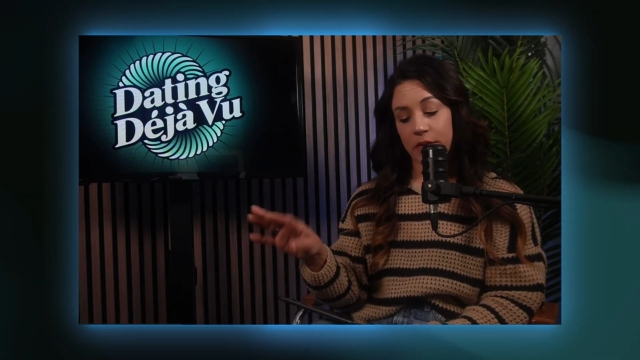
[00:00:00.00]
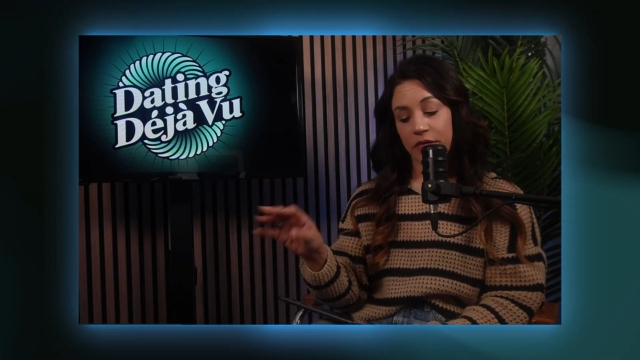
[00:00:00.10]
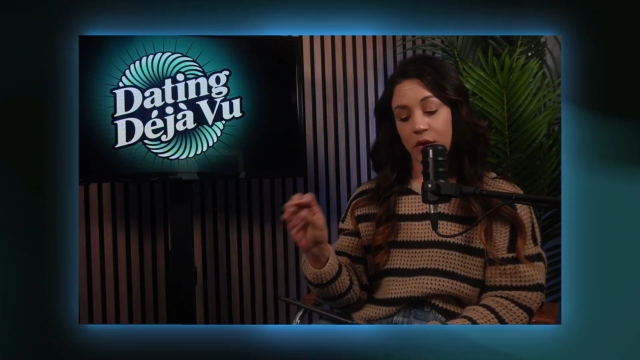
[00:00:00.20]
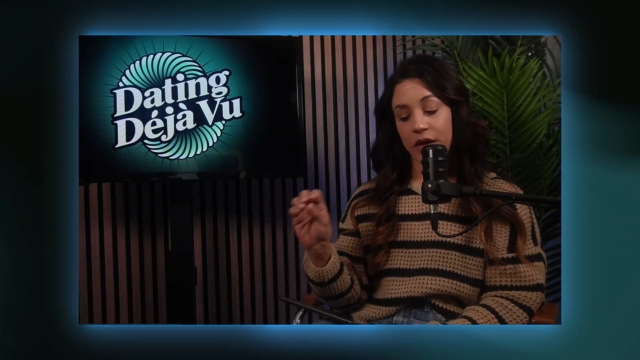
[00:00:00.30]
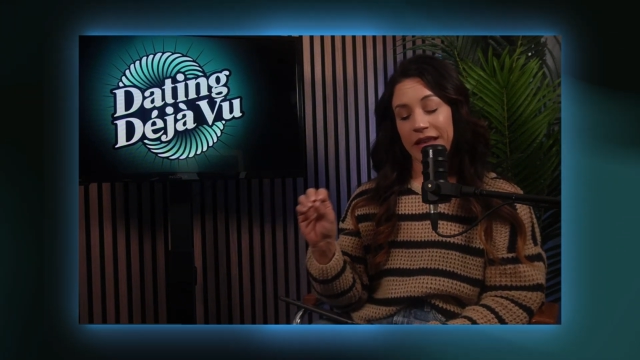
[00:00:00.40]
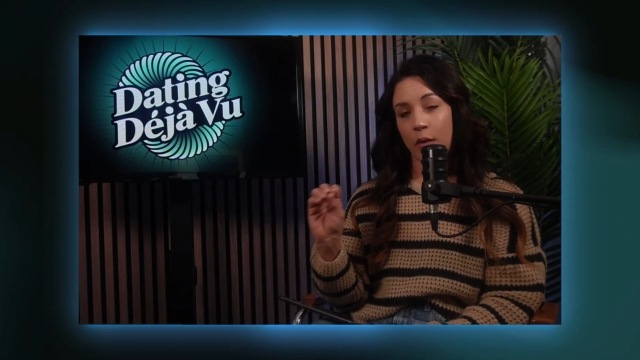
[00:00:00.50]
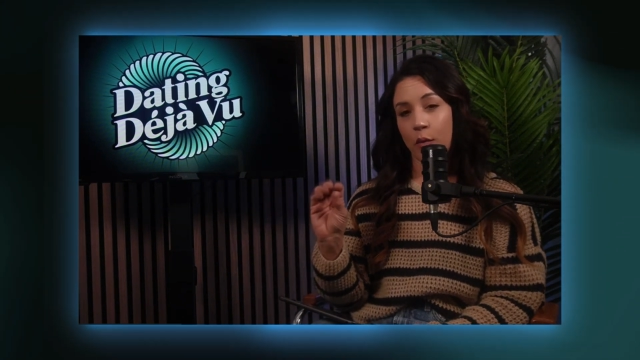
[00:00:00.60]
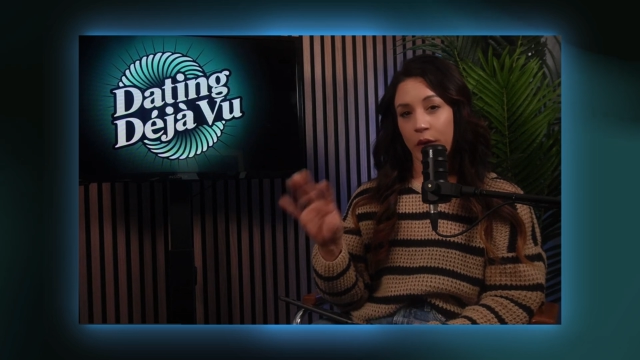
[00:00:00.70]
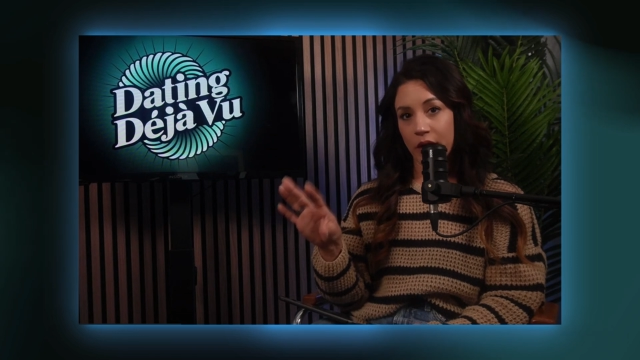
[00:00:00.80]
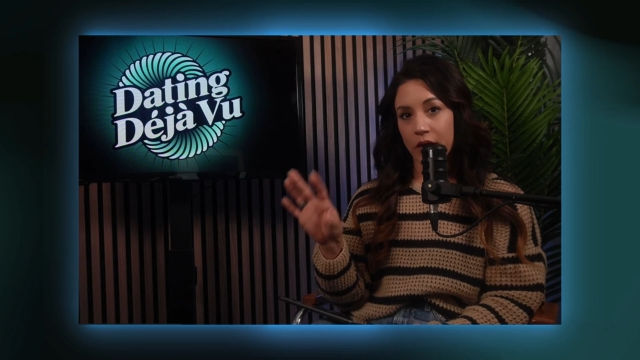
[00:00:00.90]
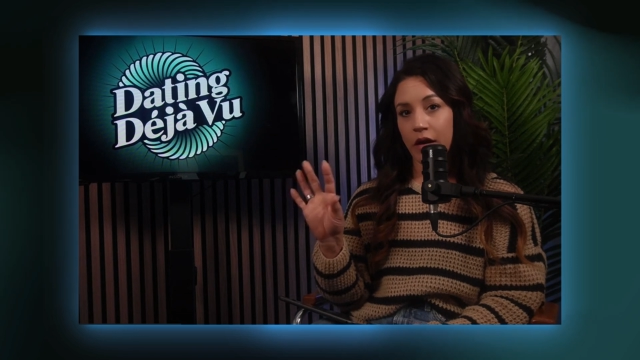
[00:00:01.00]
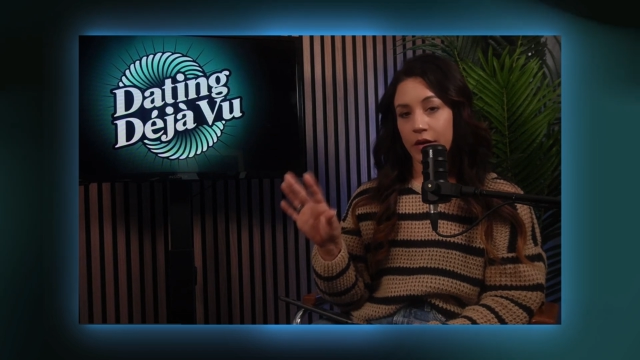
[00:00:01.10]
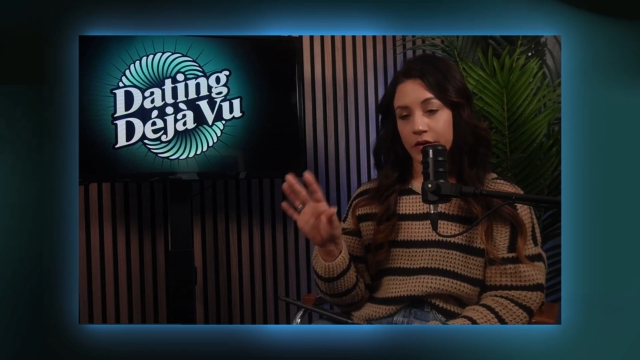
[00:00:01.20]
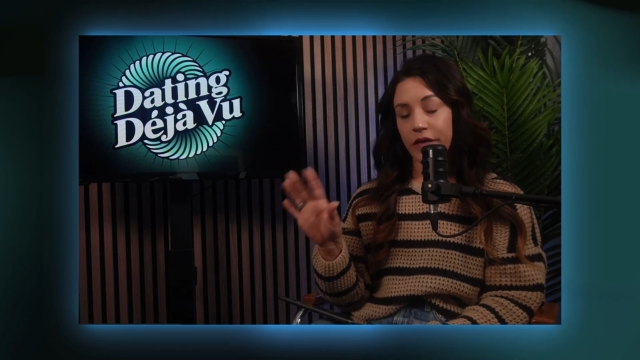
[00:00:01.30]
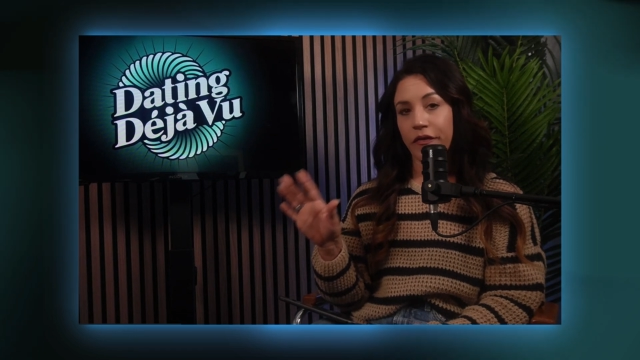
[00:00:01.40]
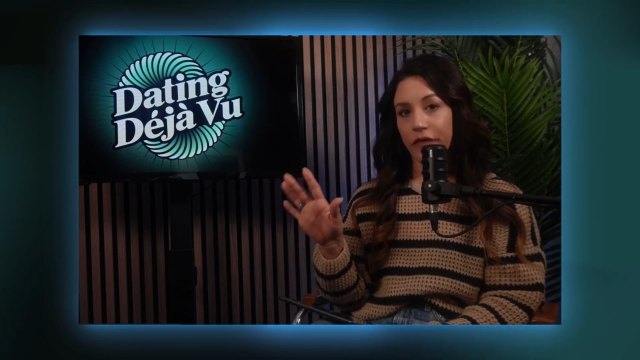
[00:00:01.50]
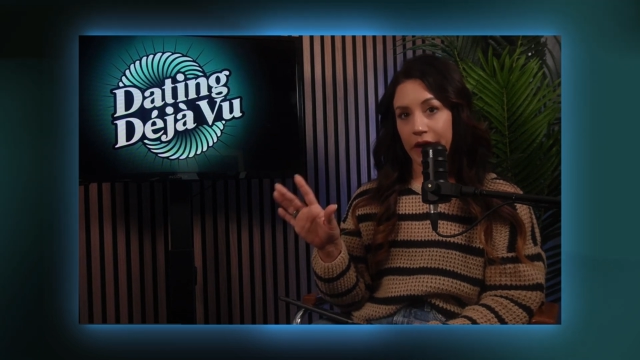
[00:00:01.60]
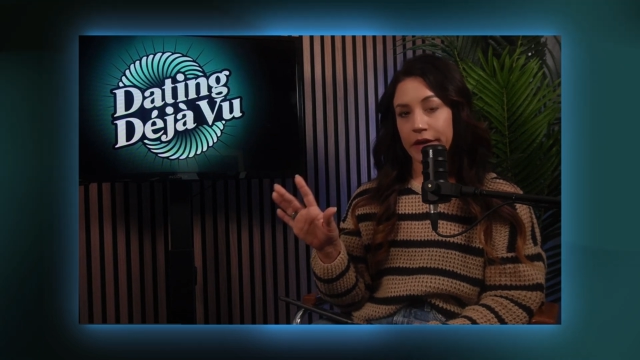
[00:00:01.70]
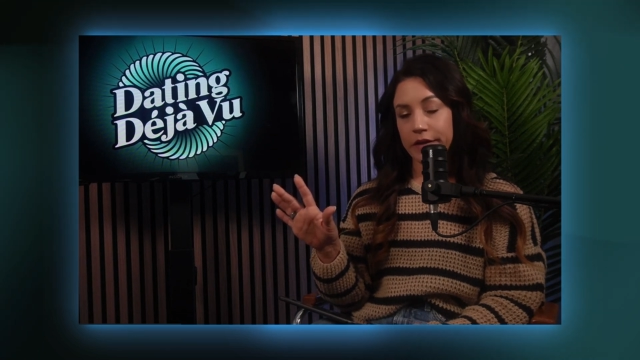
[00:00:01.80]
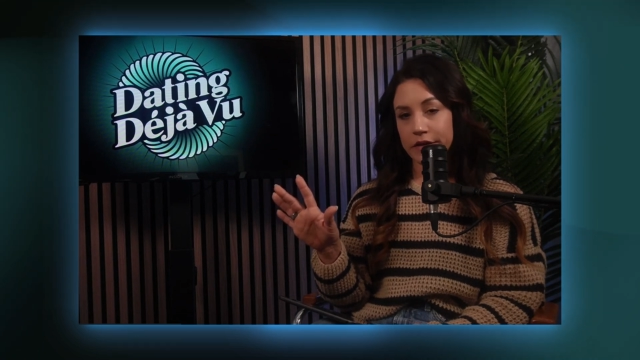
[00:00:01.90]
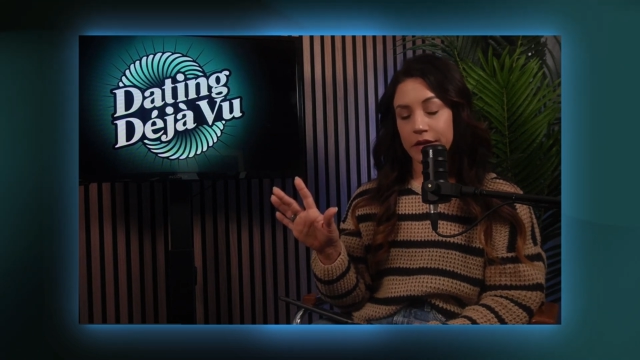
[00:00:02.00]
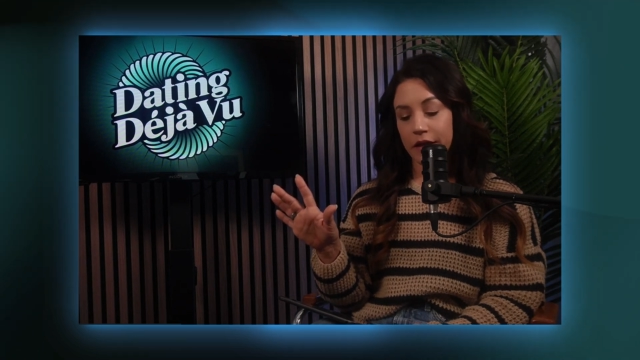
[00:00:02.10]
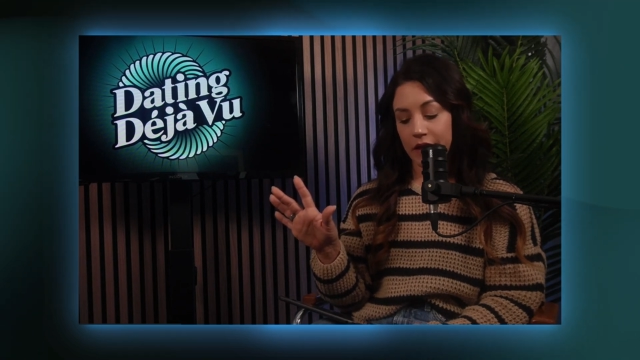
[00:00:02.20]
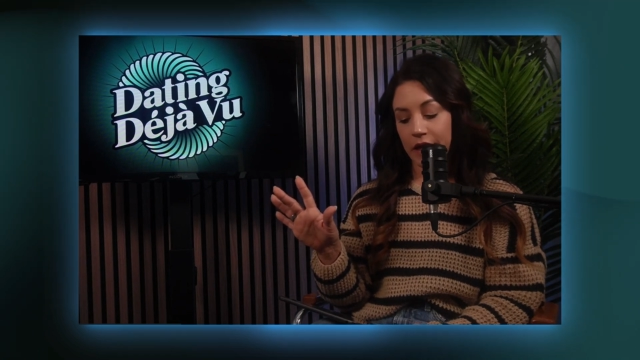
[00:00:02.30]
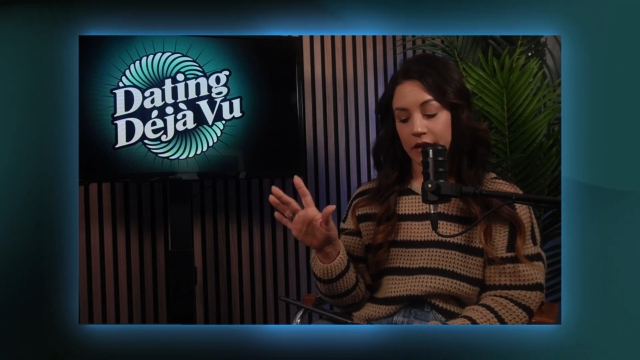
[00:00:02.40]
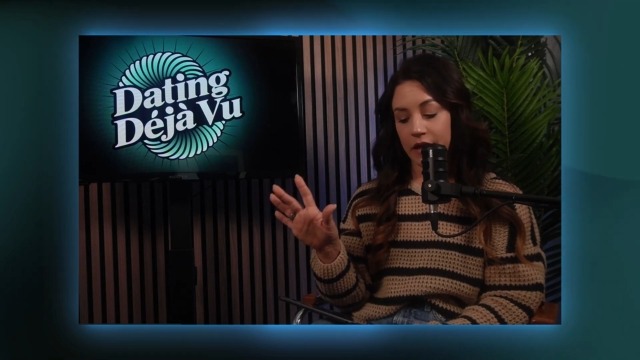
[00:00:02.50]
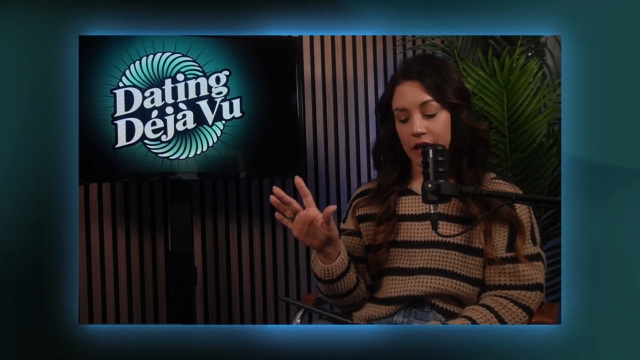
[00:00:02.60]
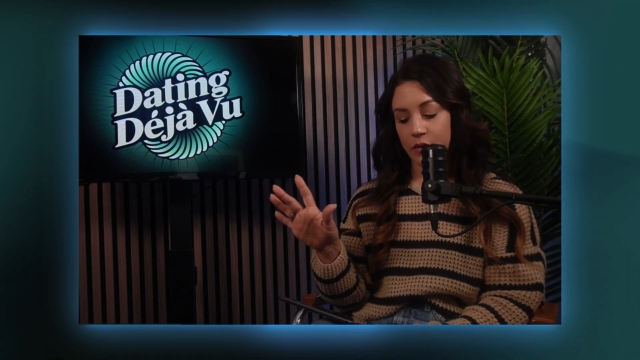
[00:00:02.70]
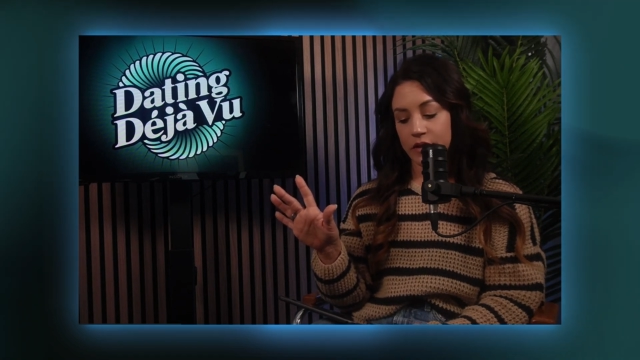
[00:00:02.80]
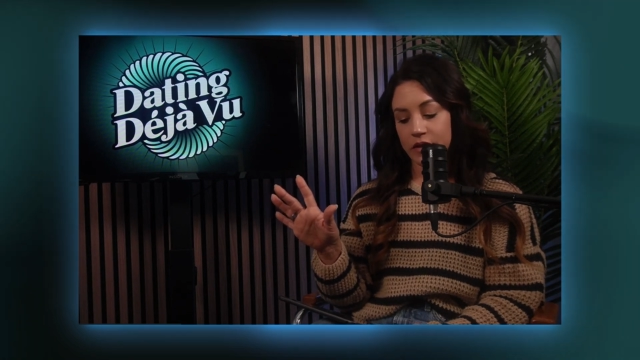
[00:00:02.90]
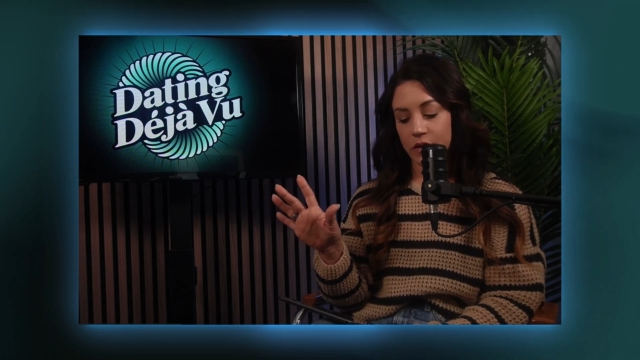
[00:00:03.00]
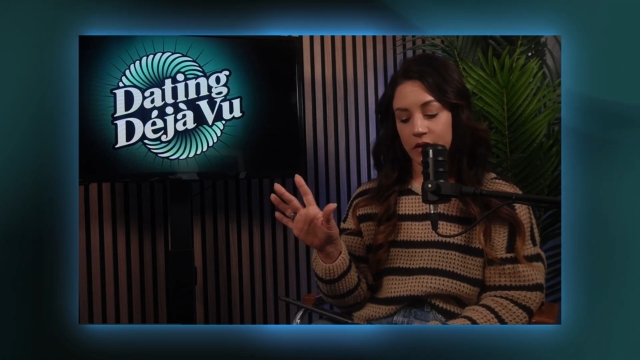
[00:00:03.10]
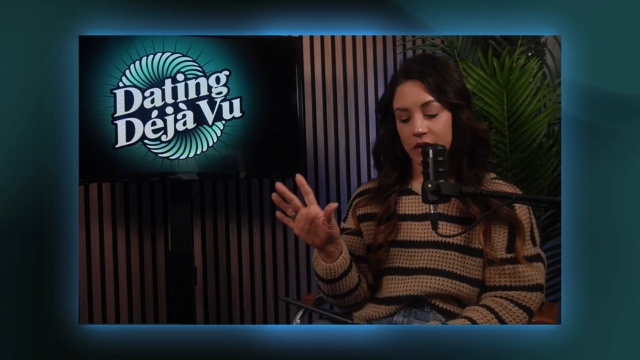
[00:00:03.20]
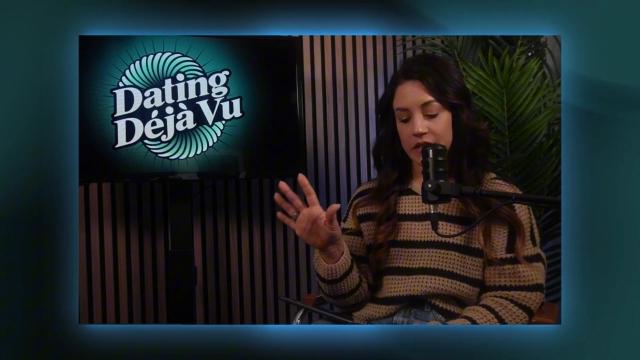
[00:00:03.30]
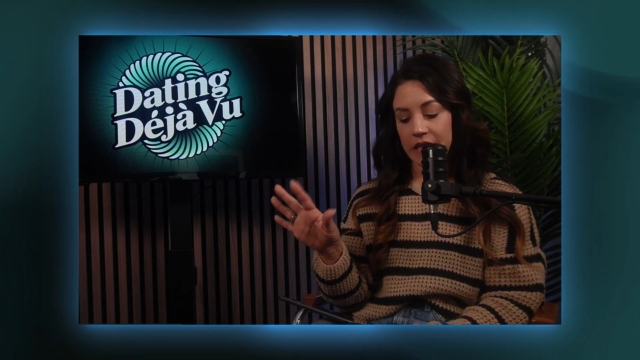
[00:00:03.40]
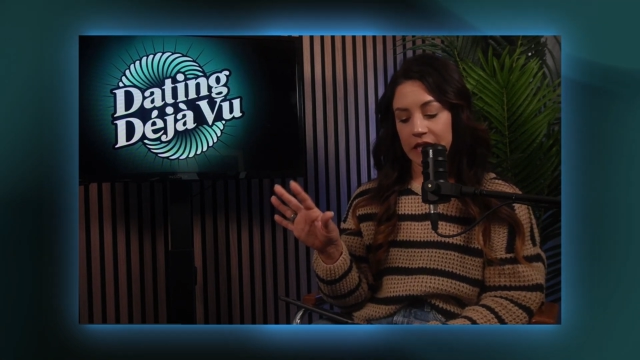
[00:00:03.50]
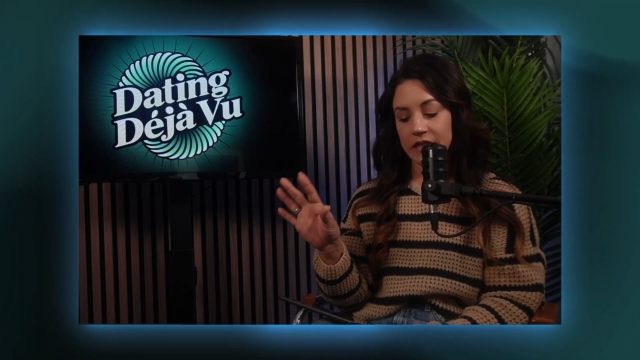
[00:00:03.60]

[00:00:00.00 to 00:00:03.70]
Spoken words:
if you're in that weird undefined thing that everyone's doing these days,